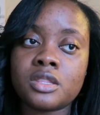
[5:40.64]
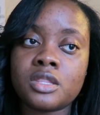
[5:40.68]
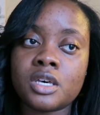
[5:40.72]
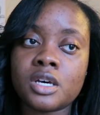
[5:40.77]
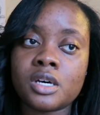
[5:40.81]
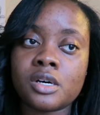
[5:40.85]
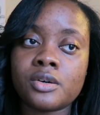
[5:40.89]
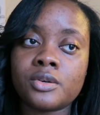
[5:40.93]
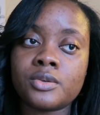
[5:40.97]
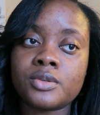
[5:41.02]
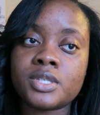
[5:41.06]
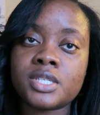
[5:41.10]

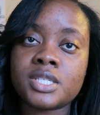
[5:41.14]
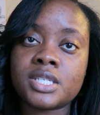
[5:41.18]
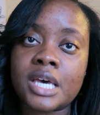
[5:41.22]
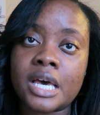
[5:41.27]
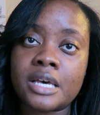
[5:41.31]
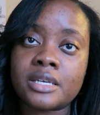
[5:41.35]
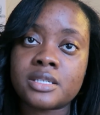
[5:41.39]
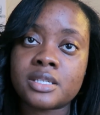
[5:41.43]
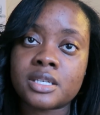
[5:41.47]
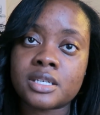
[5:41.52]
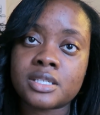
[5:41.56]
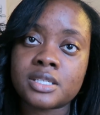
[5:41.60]
those
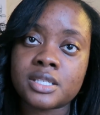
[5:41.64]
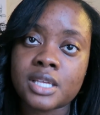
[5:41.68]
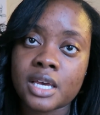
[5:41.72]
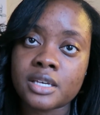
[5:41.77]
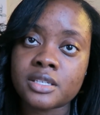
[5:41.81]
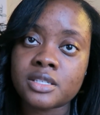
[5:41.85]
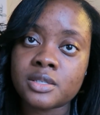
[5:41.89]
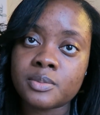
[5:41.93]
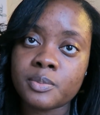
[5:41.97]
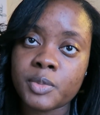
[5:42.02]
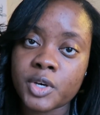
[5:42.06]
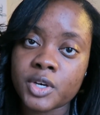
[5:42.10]
test
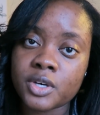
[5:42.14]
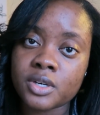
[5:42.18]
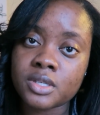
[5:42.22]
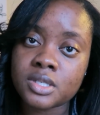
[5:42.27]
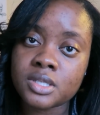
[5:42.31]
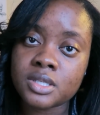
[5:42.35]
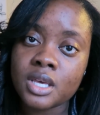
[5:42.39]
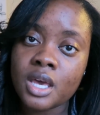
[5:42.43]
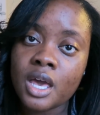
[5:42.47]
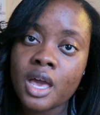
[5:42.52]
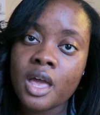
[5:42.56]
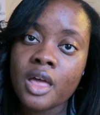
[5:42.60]
success
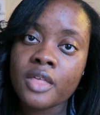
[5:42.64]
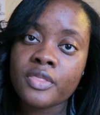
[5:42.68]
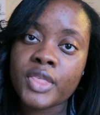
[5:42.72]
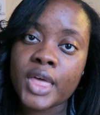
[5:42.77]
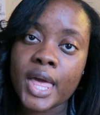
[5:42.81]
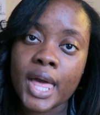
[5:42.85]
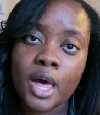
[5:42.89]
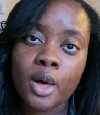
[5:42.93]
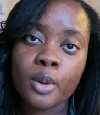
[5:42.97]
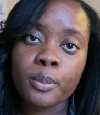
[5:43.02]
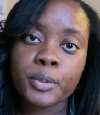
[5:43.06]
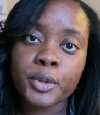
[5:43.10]
books,
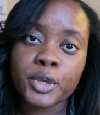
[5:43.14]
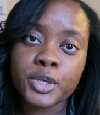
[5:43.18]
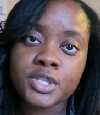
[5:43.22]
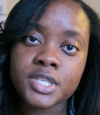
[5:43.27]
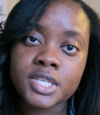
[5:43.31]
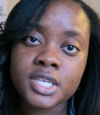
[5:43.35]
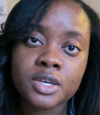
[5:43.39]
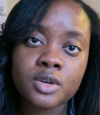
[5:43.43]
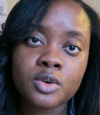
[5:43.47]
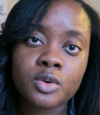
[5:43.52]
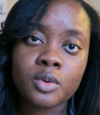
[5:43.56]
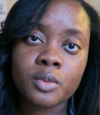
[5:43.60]
they help you
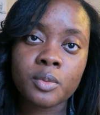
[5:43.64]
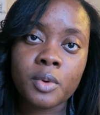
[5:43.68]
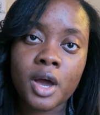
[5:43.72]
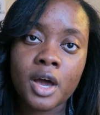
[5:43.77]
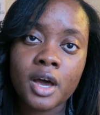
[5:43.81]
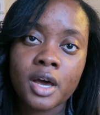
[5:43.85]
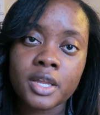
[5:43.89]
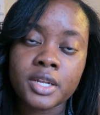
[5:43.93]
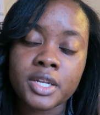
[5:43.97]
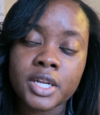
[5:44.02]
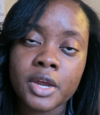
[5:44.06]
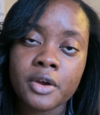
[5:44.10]
to
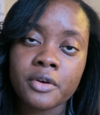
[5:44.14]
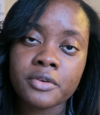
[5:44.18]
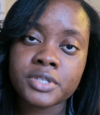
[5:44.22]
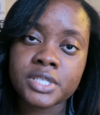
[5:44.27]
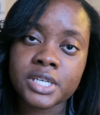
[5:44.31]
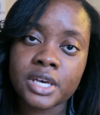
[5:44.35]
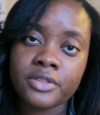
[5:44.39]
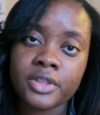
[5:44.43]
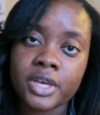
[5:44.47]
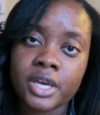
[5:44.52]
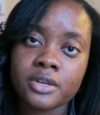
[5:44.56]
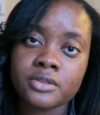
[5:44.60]
uh, narrow
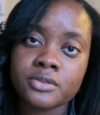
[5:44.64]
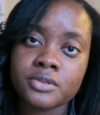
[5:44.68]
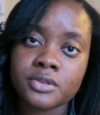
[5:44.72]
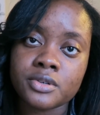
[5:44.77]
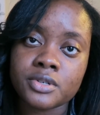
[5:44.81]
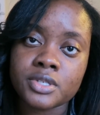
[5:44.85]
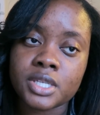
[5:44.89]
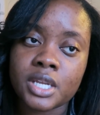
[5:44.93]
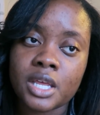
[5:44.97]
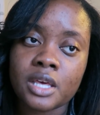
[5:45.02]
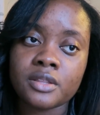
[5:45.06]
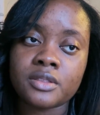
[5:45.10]
down the
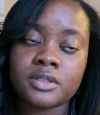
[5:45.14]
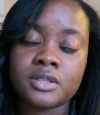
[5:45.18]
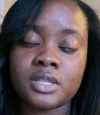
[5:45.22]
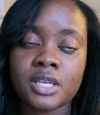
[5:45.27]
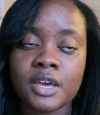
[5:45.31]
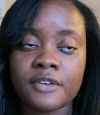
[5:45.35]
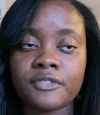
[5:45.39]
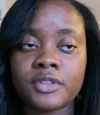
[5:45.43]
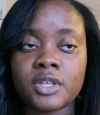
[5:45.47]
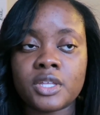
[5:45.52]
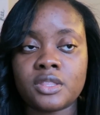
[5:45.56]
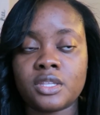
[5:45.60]
answers, and I
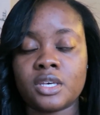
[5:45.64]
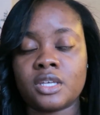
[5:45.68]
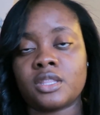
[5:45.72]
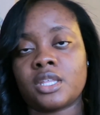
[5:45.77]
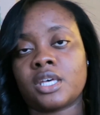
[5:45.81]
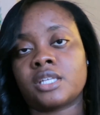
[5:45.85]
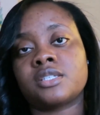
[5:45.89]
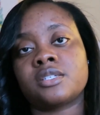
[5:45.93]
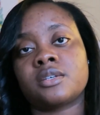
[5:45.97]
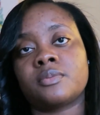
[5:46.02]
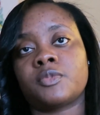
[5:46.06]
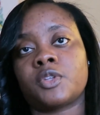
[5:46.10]
definitely think
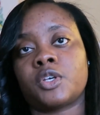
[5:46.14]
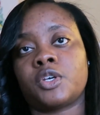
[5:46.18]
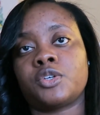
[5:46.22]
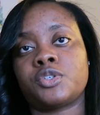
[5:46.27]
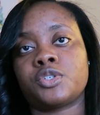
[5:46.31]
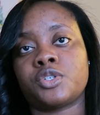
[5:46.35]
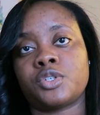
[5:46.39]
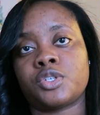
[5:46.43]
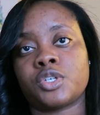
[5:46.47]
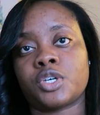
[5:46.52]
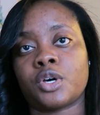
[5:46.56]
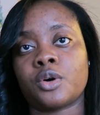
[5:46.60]
that's something you
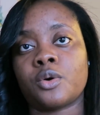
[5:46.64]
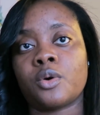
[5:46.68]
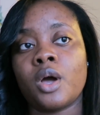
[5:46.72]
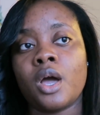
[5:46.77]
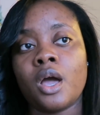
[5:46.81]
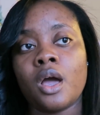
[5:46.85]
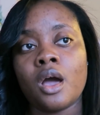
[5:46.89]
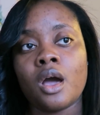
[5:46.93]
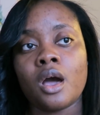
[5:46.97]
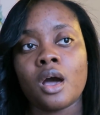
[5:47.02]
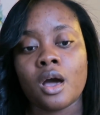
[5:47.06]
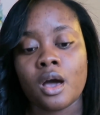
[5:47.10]
should do.
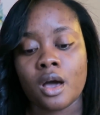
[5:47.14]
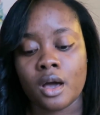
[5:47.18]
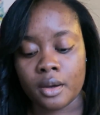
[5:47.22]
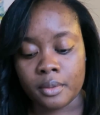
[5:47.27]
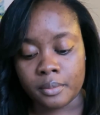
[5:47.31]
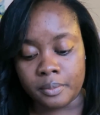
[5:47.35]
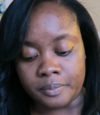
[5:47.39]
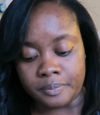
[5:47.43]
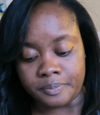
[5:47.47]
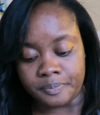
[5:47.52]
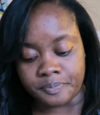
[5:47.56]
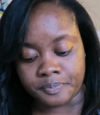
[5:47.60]

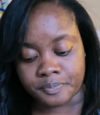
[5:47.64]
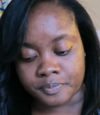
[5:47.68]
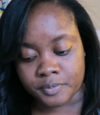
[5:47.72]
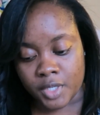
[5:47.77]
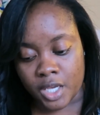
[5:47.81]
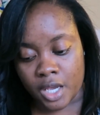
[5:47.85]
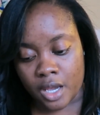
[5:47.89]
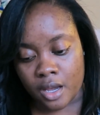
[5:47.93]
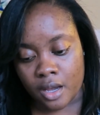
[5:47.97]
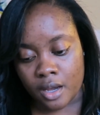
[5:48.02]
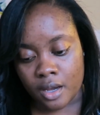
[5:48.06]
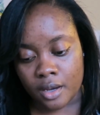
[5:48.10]

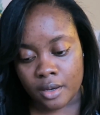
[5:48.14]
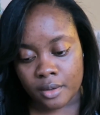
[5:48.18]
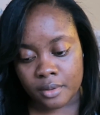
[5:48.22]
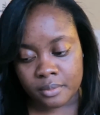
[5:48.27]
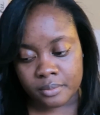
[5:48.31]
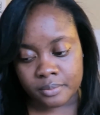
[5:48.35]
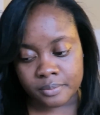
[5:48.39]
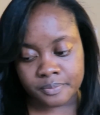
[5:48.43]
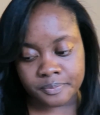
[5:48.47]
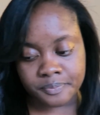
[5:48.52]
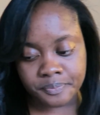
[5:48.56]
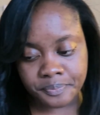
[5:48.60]

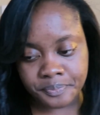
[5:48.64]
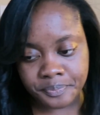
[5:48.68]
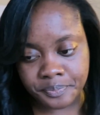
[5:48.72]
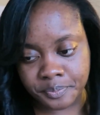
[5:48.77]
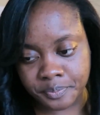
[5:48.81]
Um,